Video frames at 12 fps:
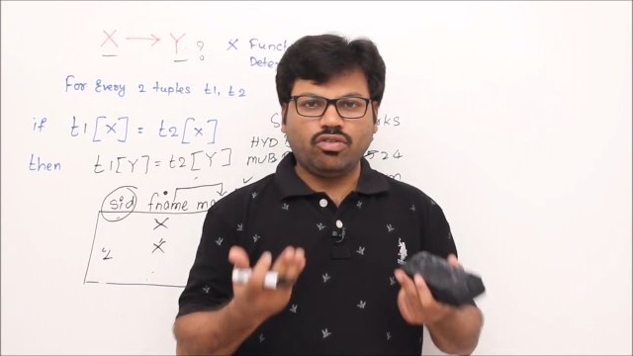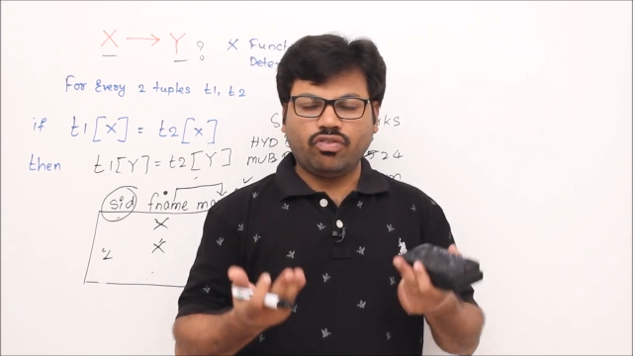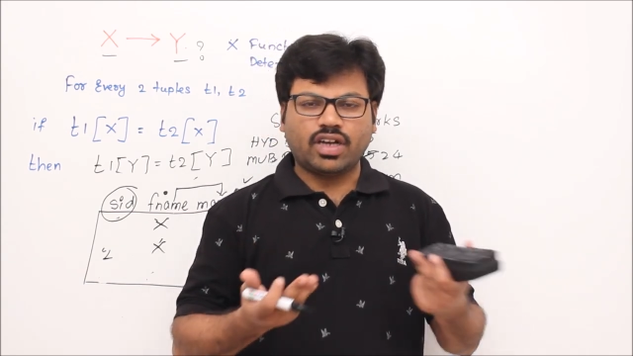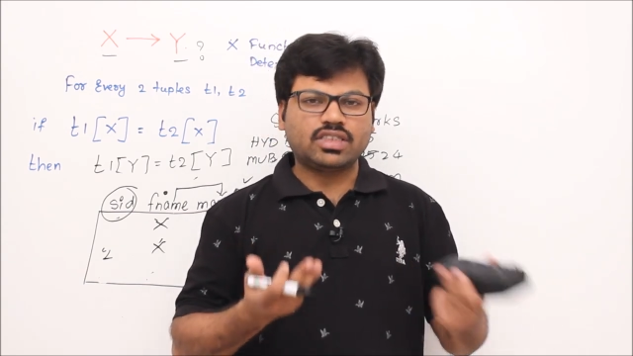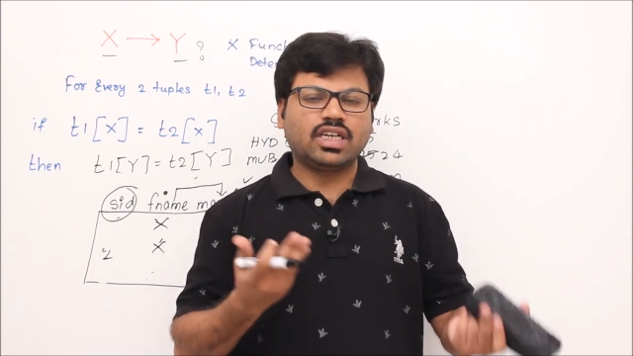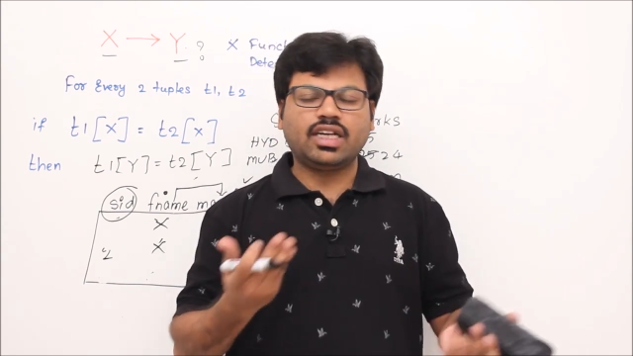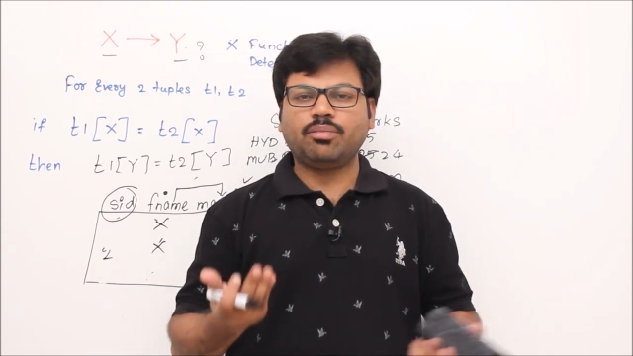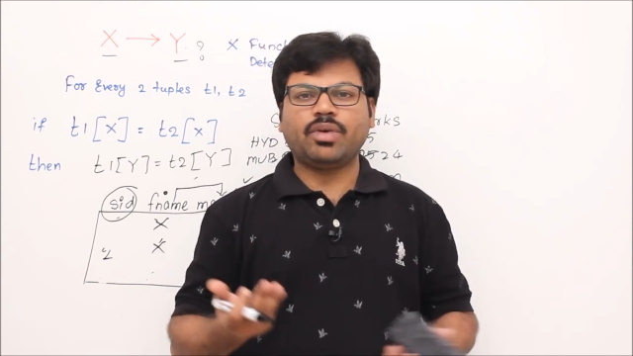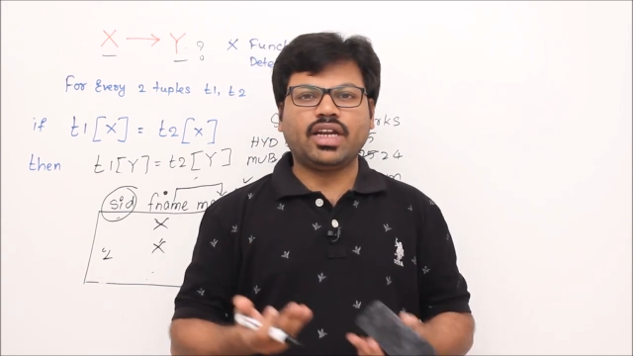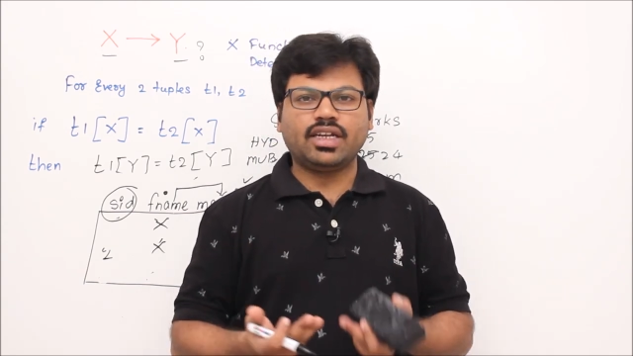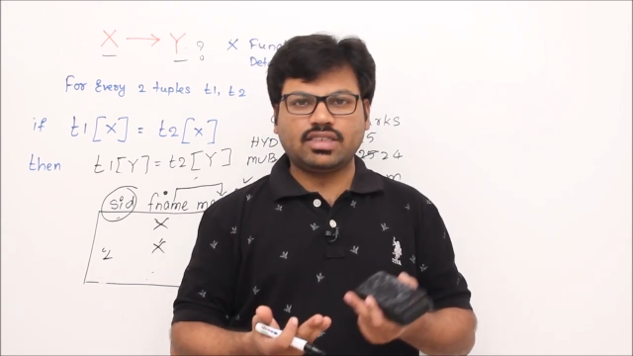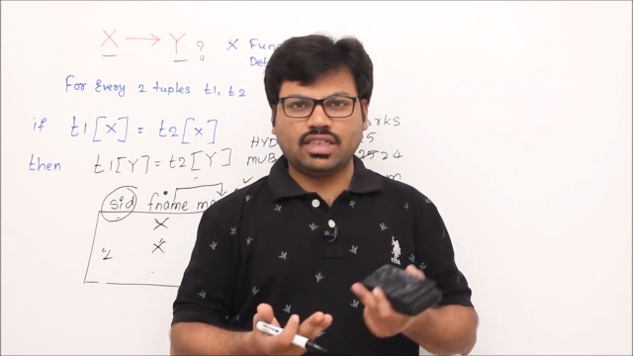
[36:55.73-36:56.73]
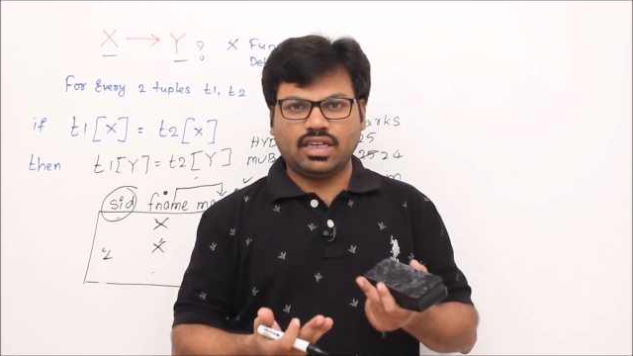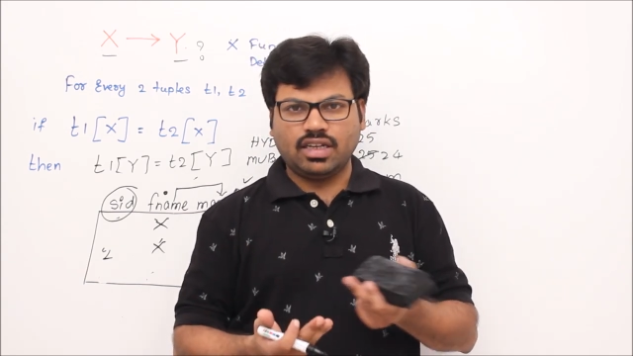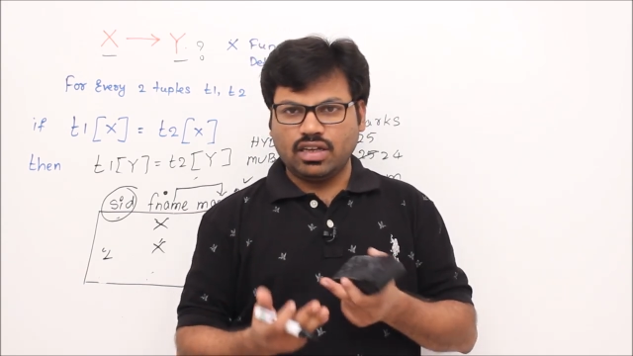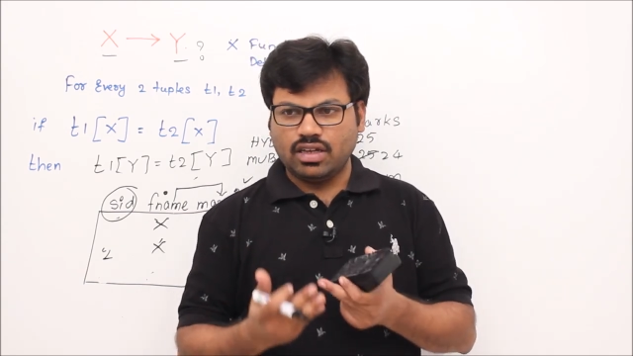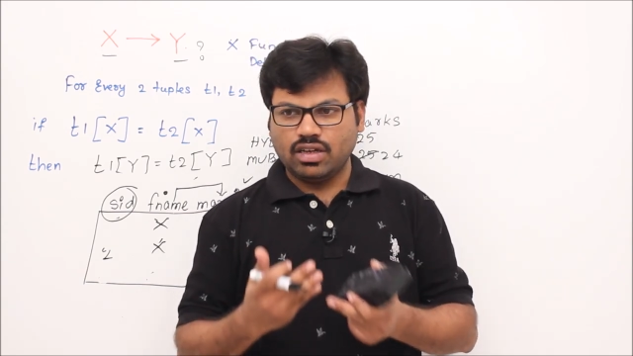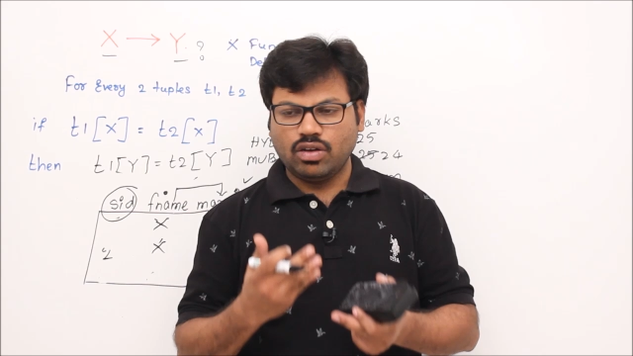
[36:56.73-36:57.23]
functional
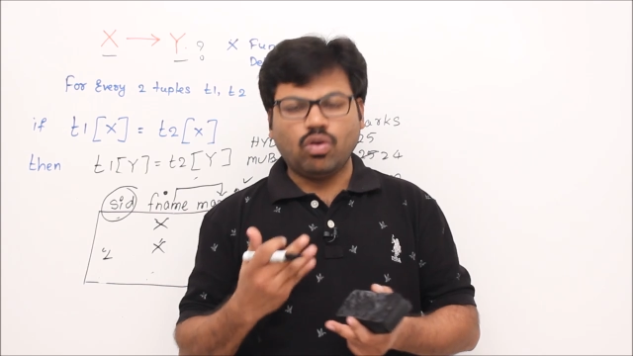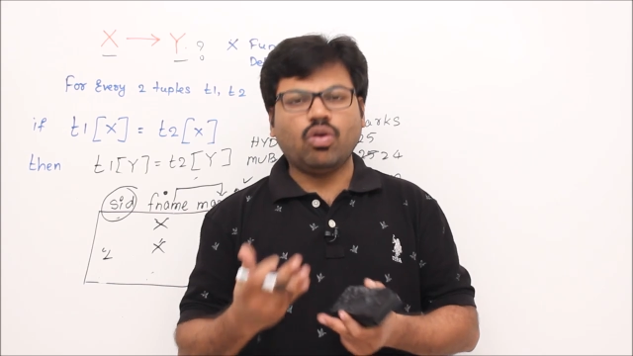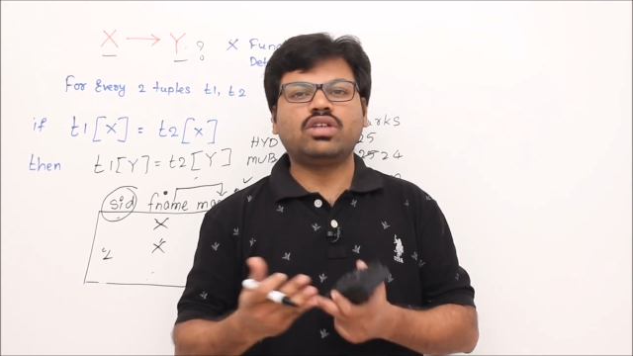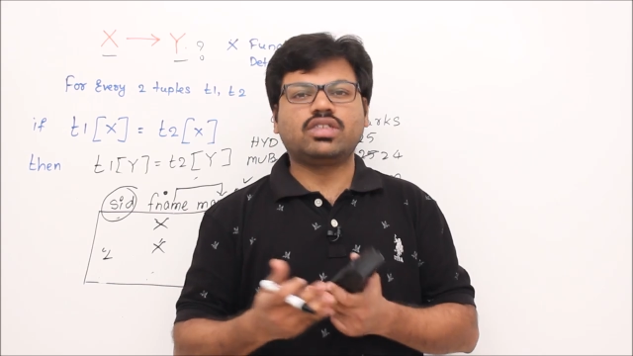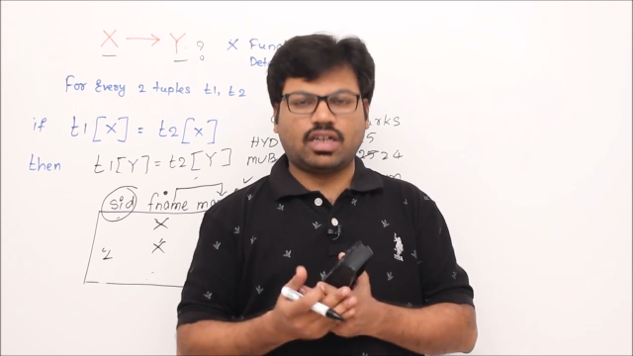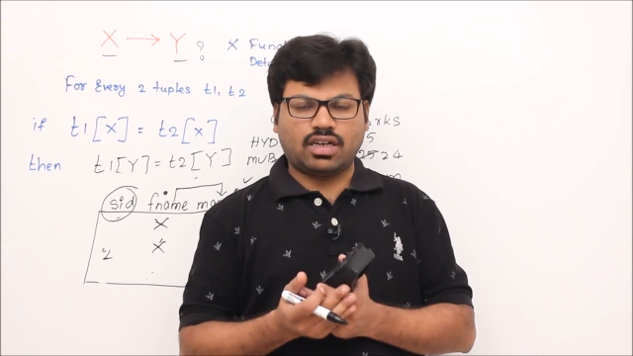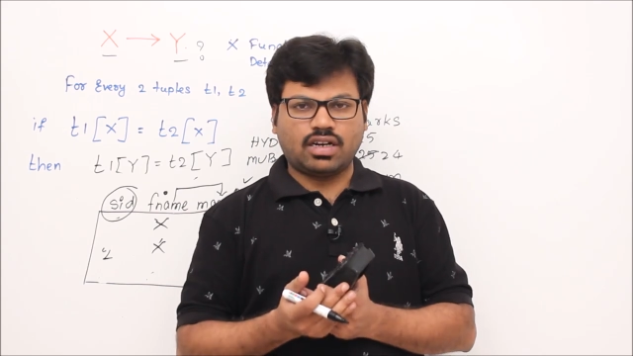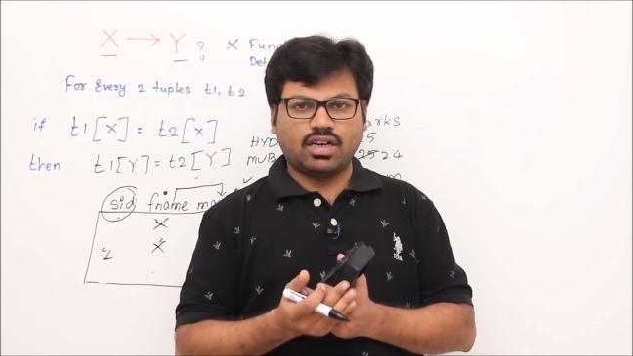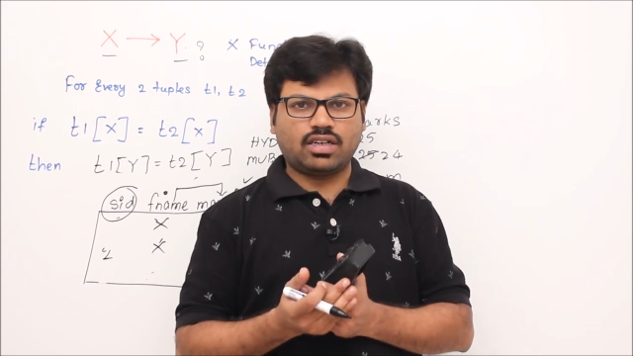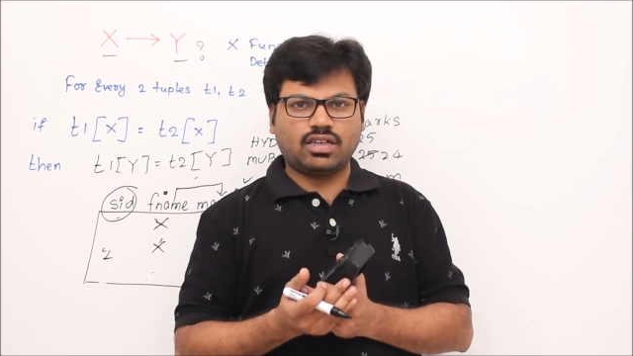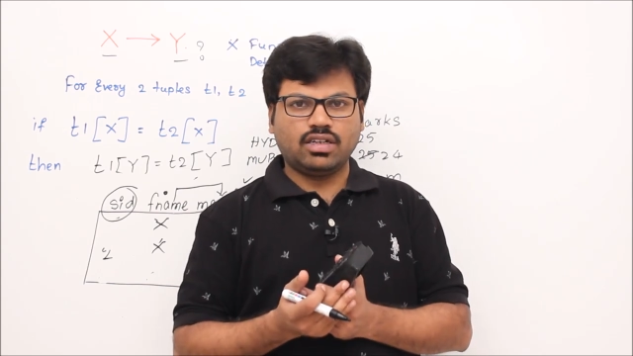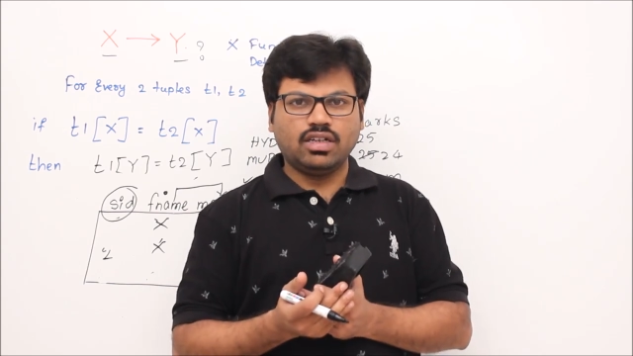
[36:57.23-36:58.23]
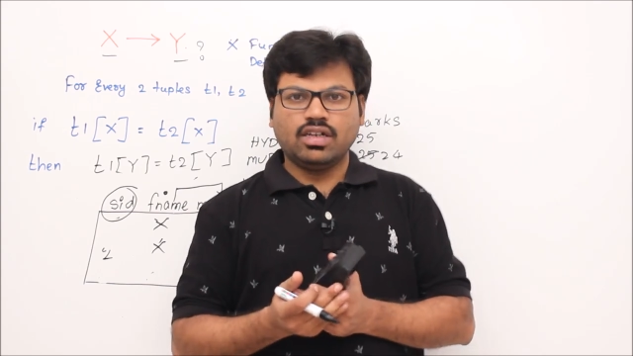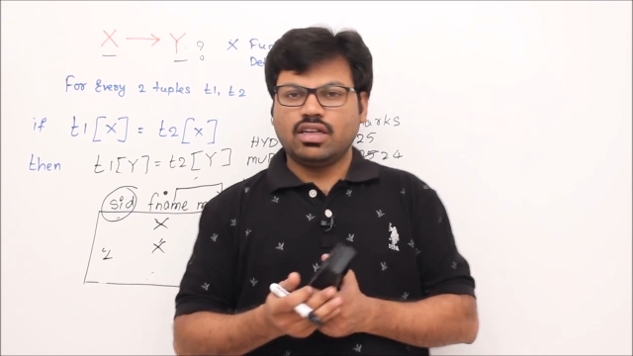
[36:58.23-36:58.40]
dependency holds or not.